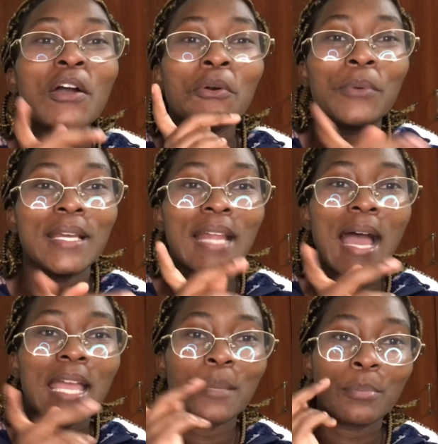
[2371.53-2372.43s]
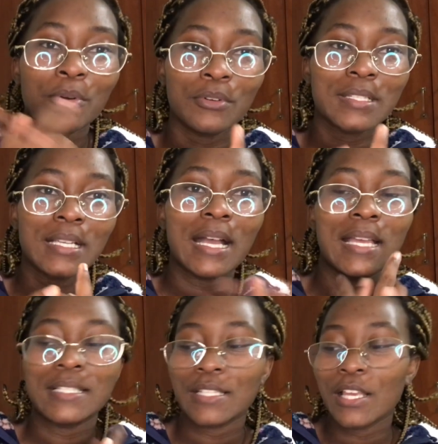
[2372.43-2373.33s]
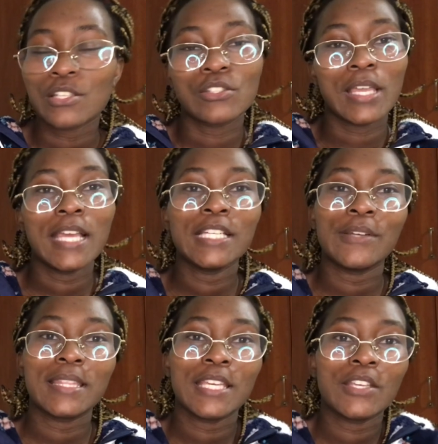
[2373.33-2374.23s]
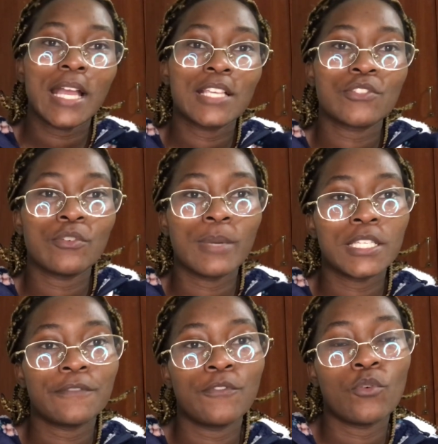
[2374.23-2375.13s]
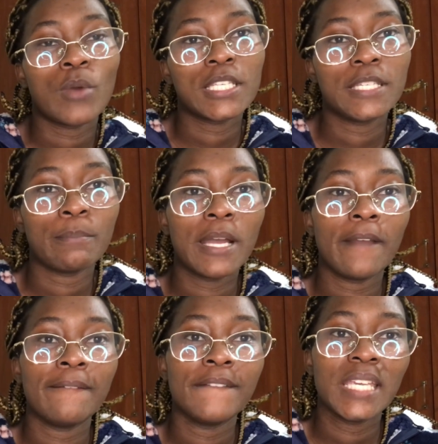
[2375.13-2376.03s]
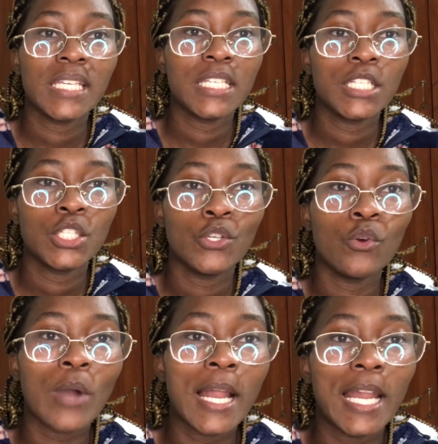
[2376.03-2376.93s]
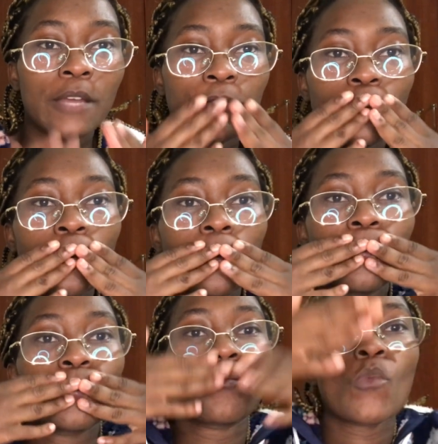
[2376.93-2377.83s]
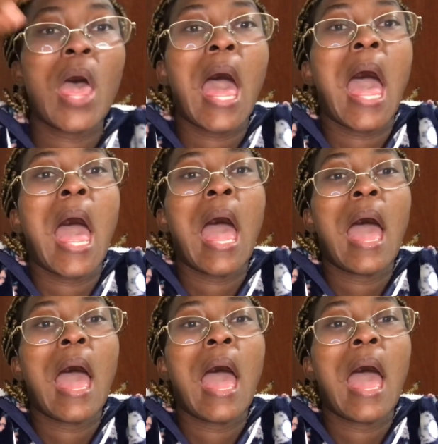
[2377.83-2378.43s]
when I post, guys. So anyway, thank you guys so much for watching my video. I love you all. Mwah.